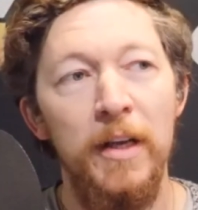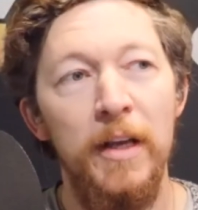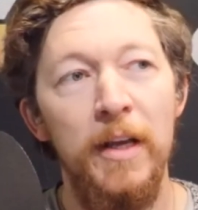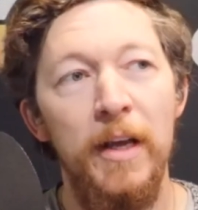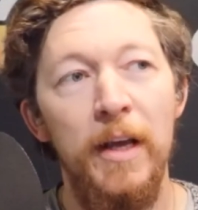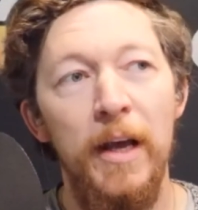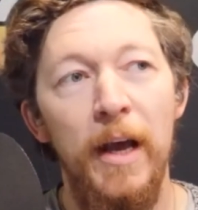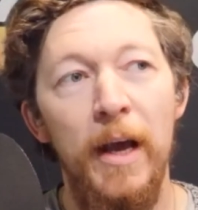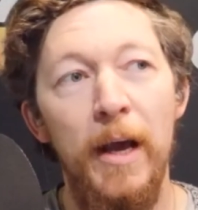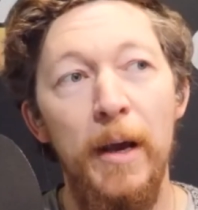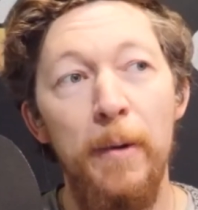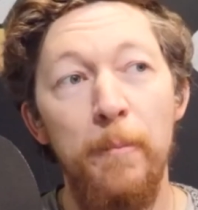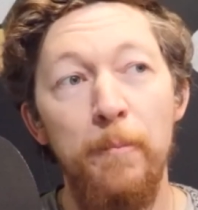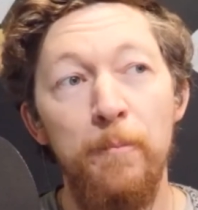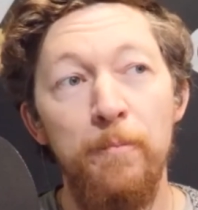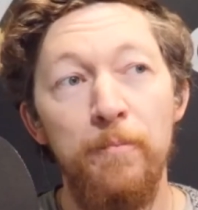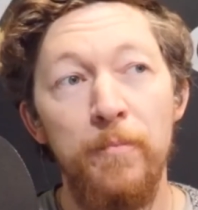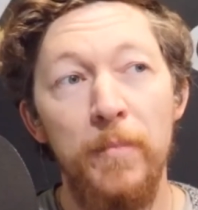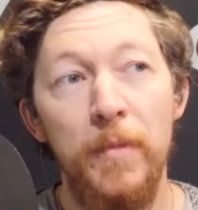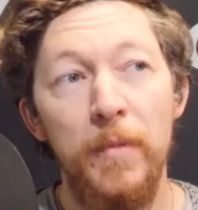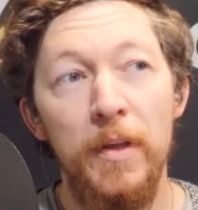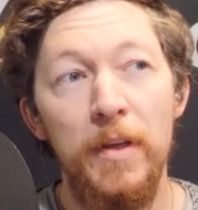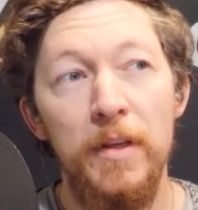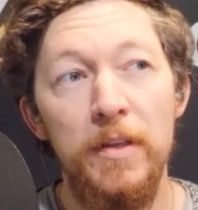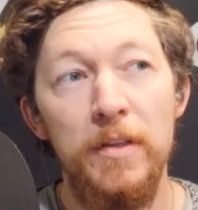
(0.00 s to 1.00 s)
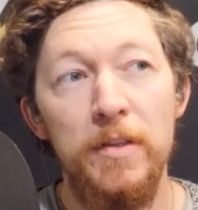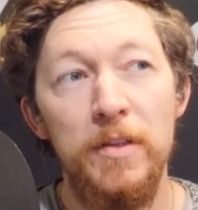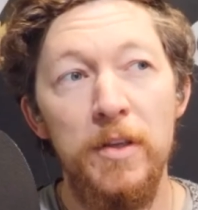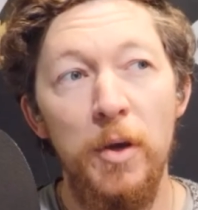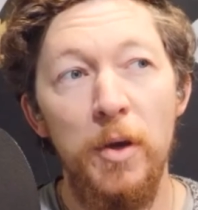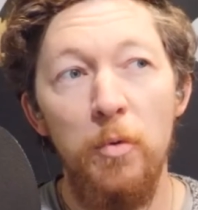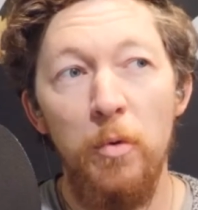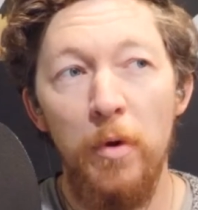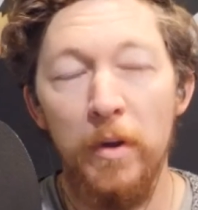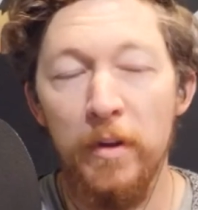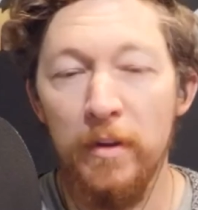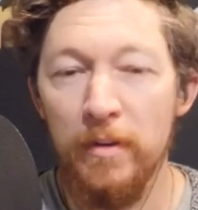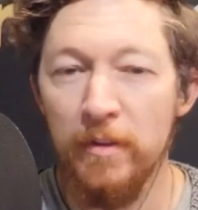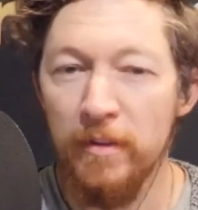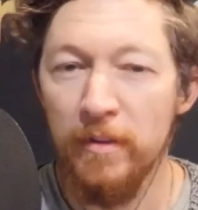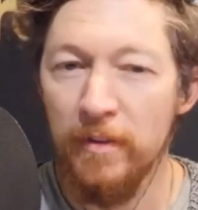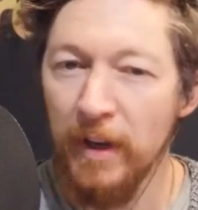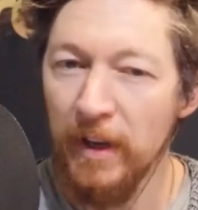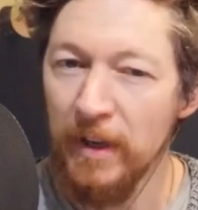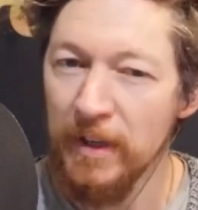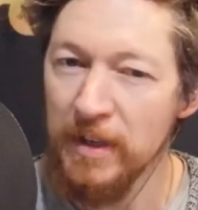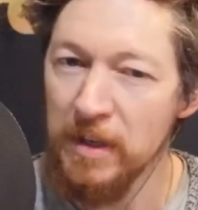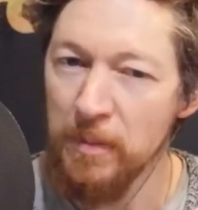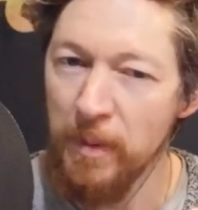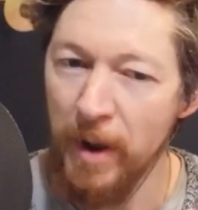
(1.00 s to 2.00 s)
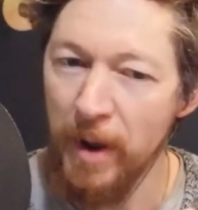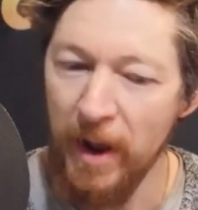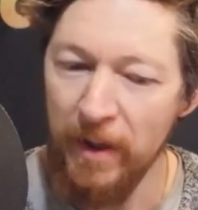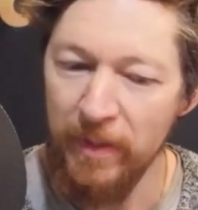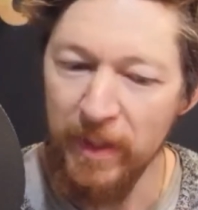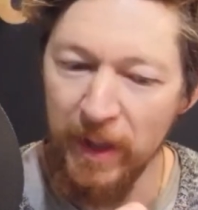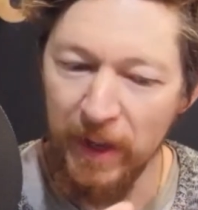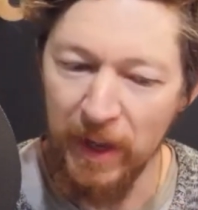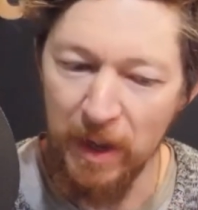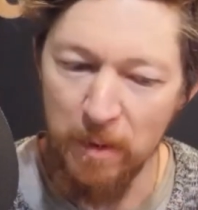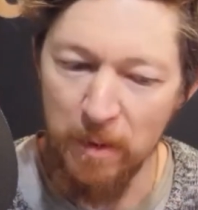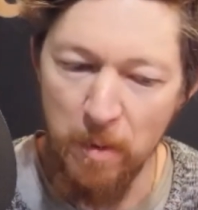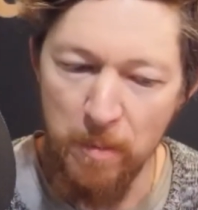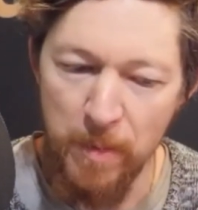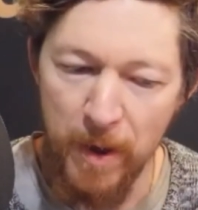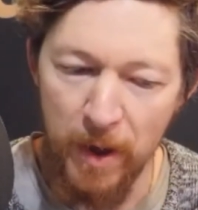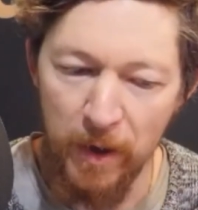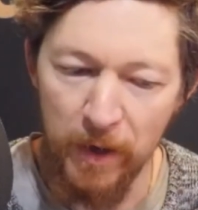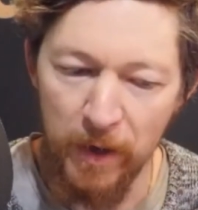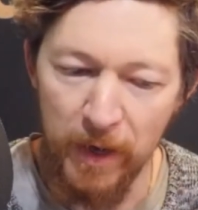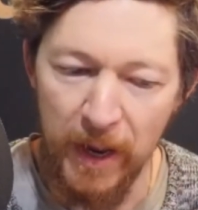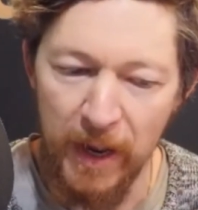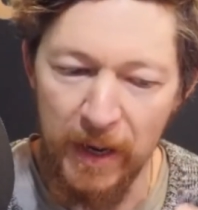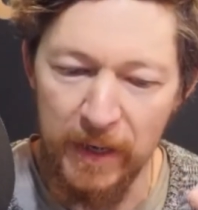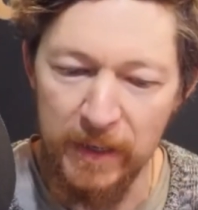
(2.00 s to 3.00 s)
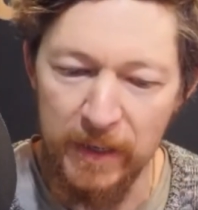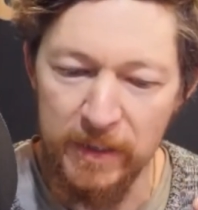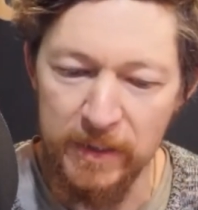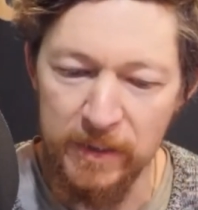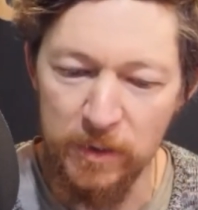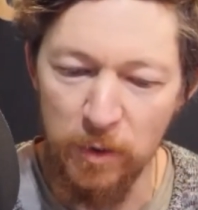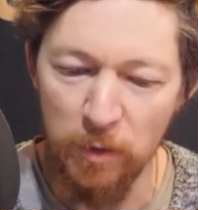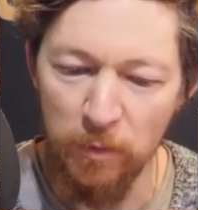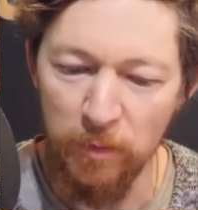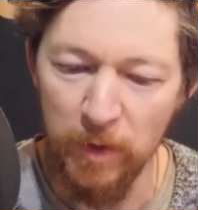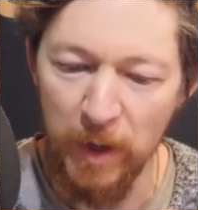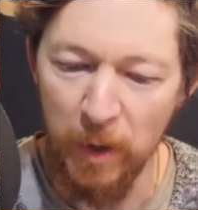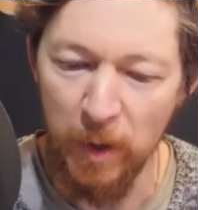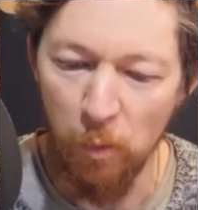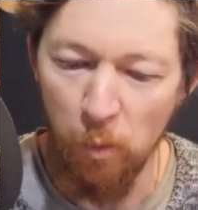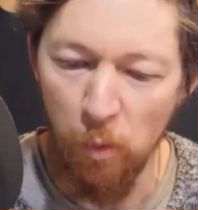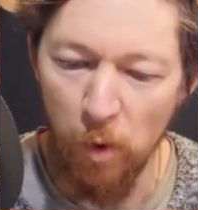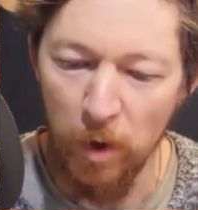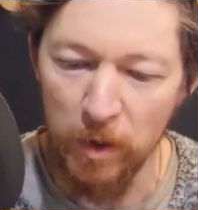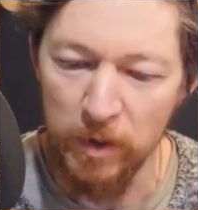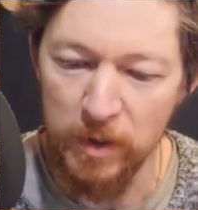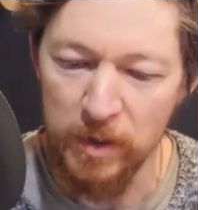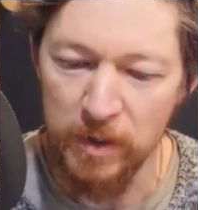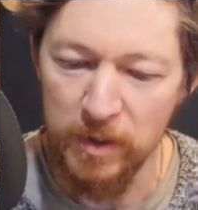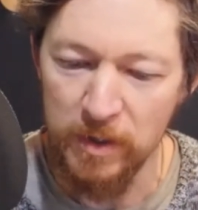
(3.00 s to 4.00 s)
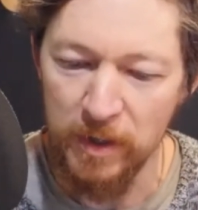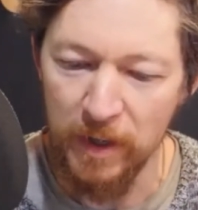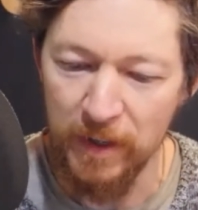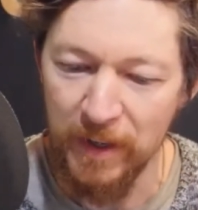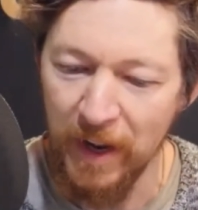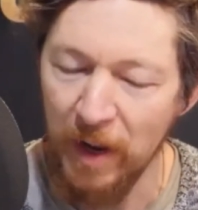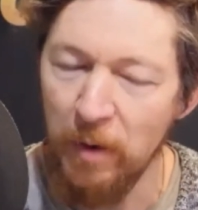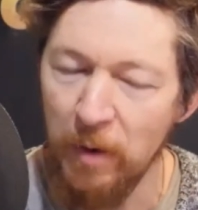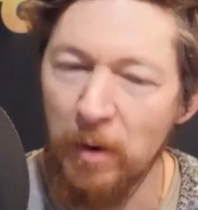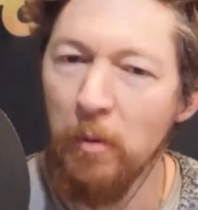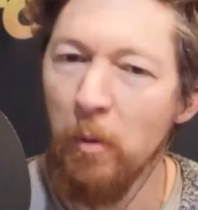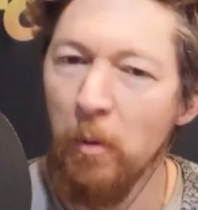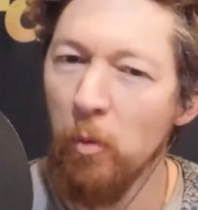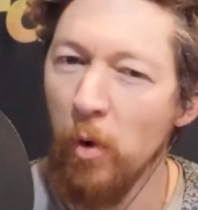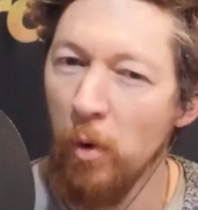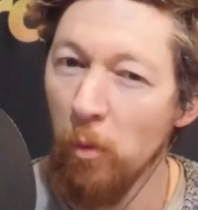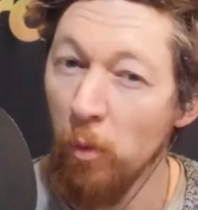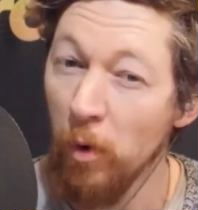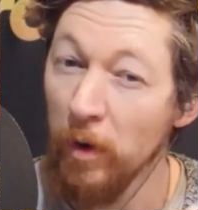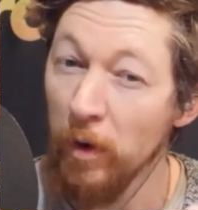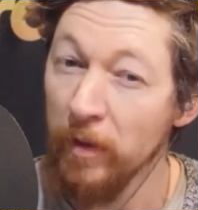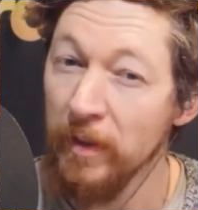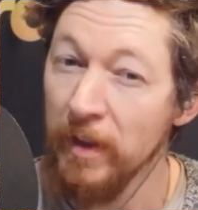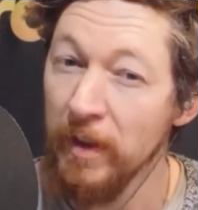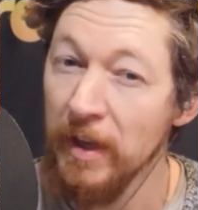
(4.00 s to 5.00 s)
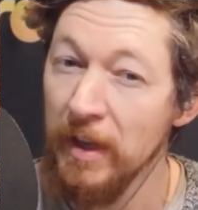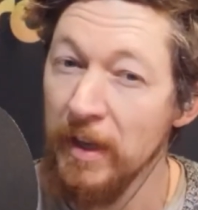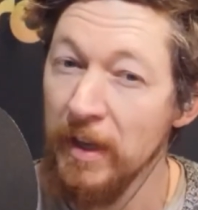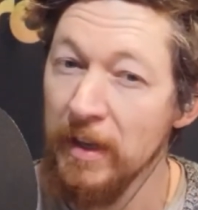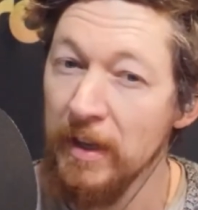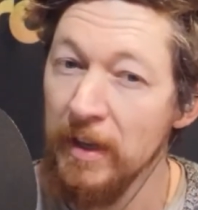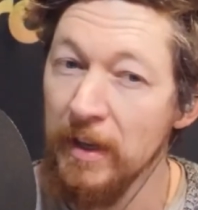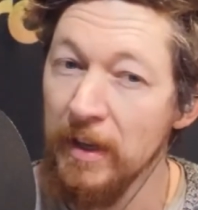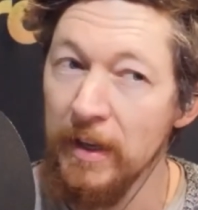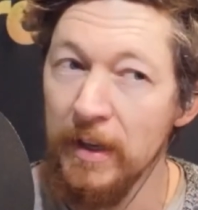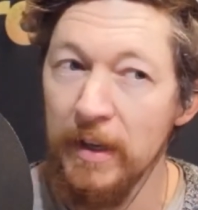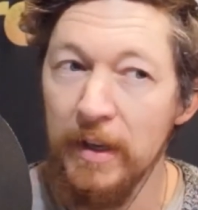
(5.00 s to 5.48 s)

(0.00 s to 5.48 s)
Um, so tell us about how that came about and sort of like what and, and what what the